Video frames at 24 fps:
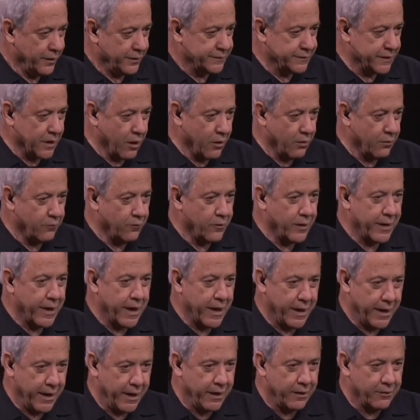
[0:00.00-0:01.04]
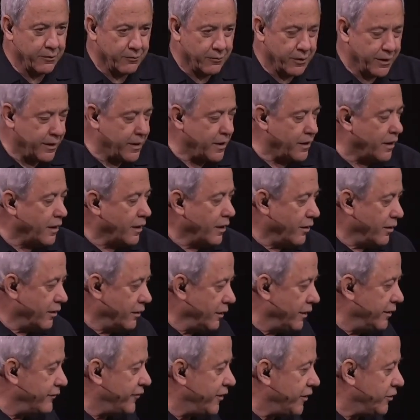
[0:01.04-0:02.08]
So when the
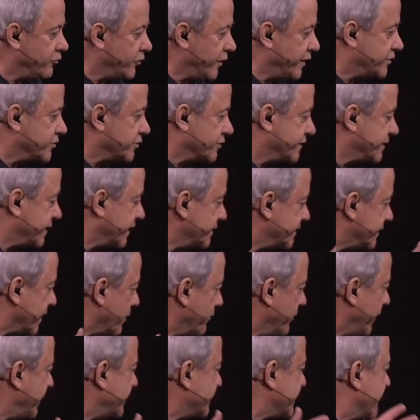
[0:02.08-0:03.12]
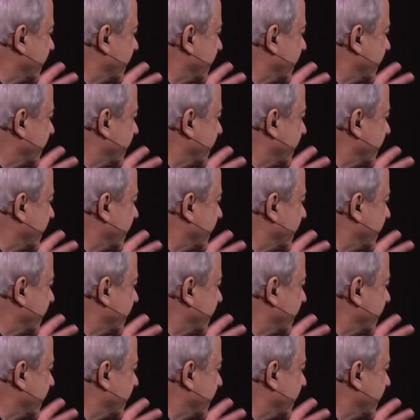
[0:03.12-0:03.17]
living creature says something, he